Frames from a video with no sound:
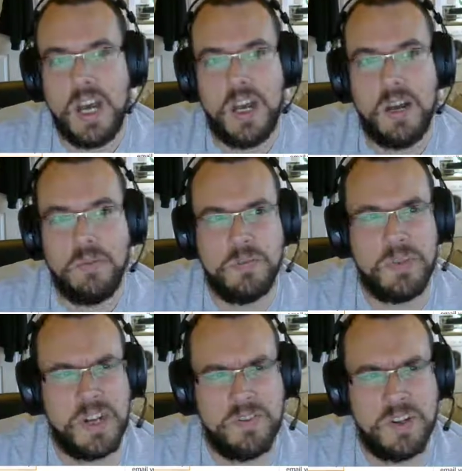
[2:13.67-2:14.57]
which would
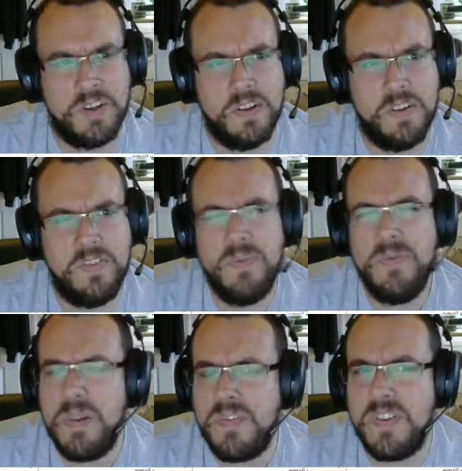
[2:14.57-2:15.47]
be another
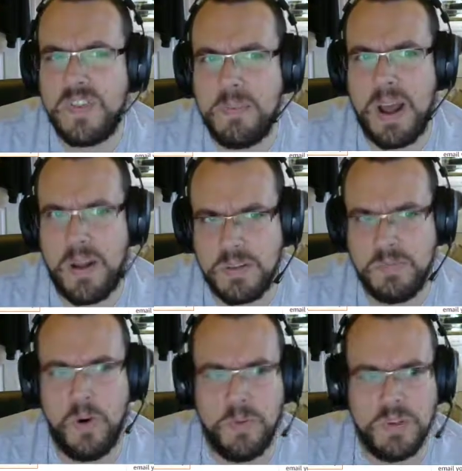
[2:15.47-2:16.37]
£50
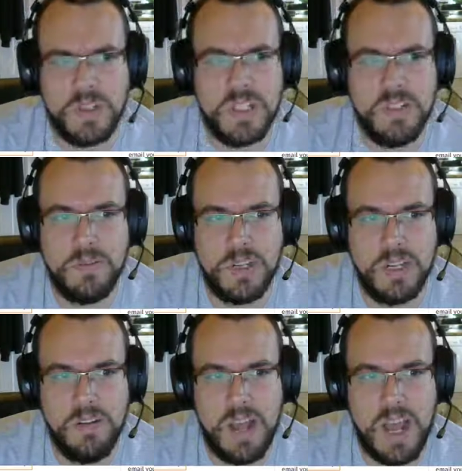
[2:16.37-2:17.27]
more, which is still
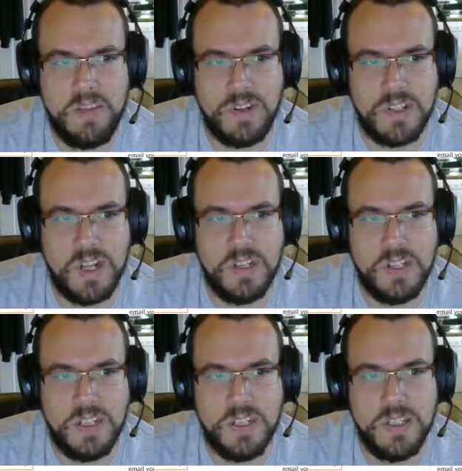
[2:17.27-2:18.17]
have us
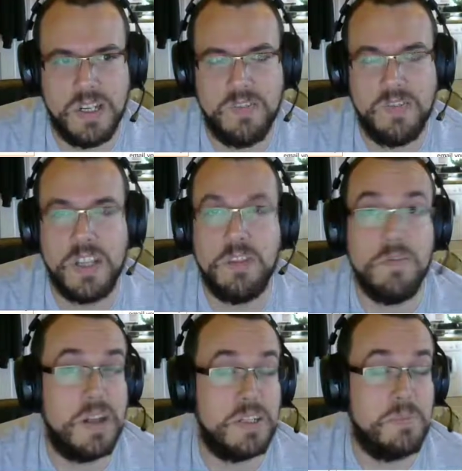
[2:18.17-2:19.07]
underneath the
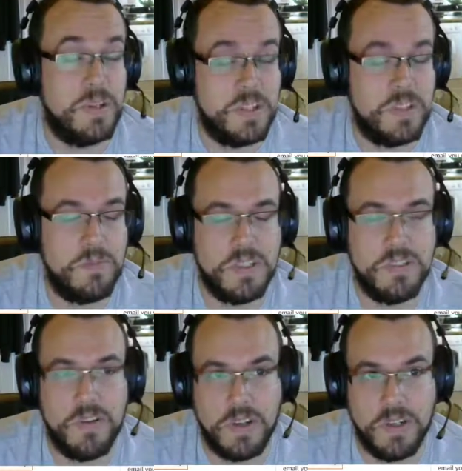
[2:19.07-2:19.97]
grand budget, which is
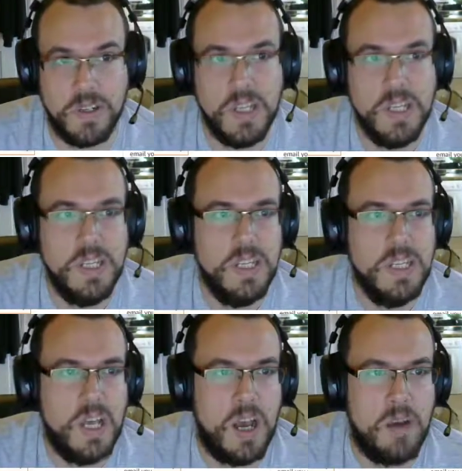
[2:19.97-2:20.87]
very good.
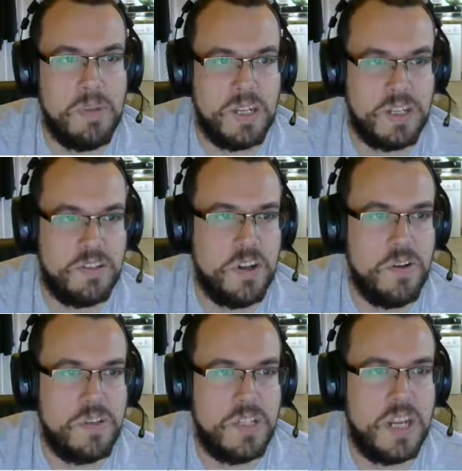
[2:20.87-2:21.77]
But yes, I
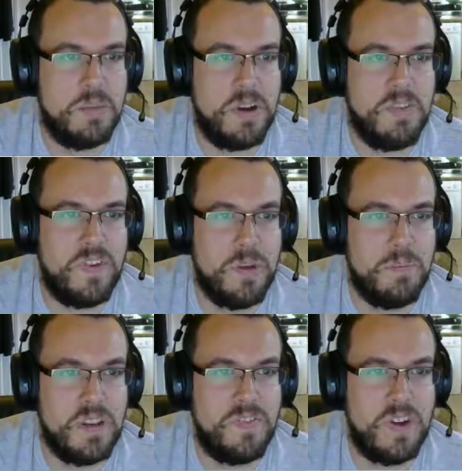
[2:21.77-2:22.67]
chose the Gigabyte
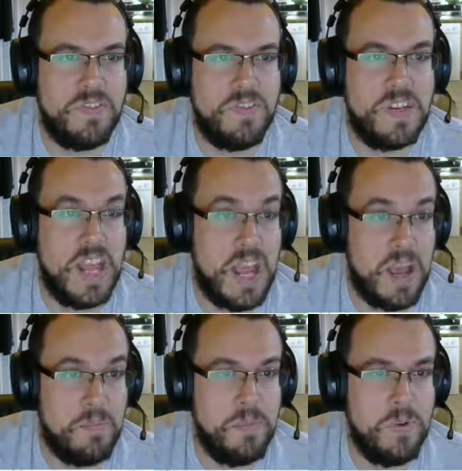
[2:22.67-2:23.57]

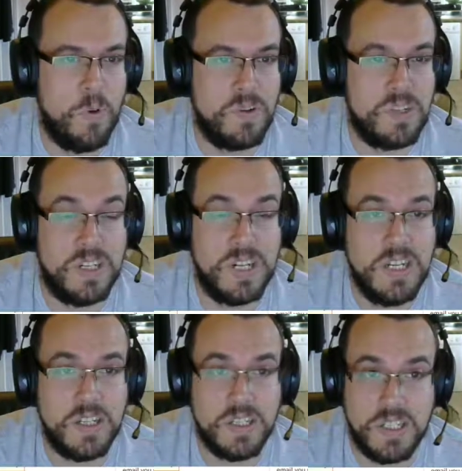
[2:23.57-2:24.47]
B550M Aorus
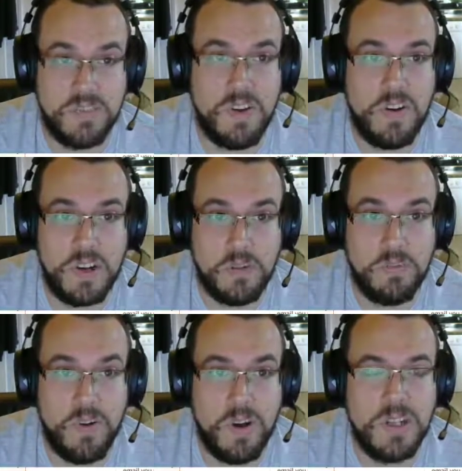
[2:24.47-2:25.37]
Elite because it's a very good
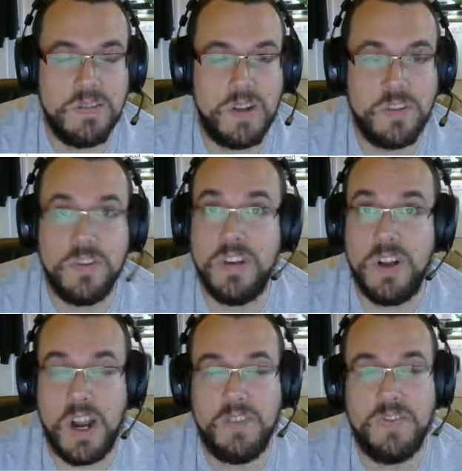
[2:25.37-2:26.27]
price for
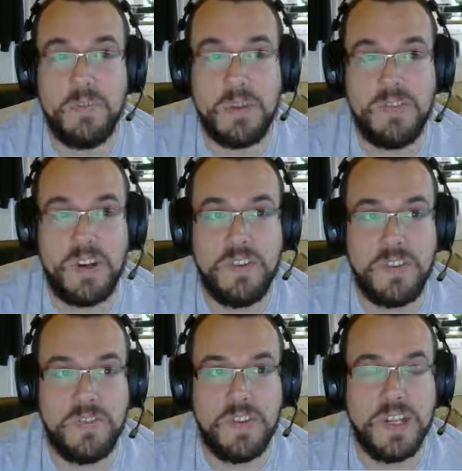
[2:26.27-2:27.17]
109 for
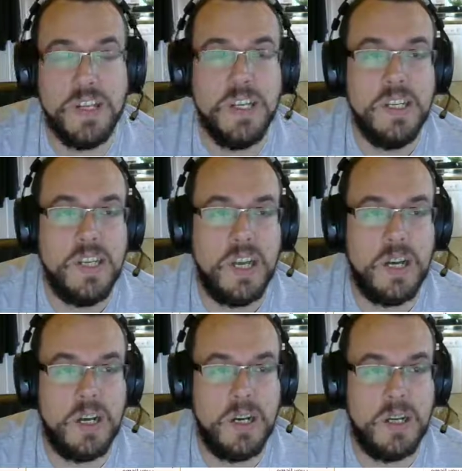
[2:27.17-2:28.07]
B550,
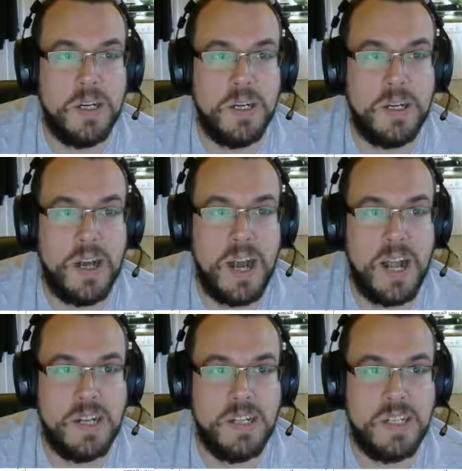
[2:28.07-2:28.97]

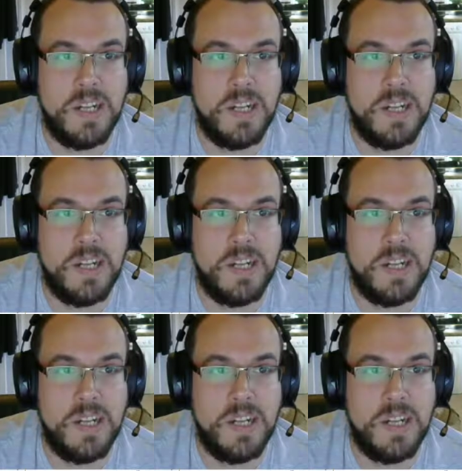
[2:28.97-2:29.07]
and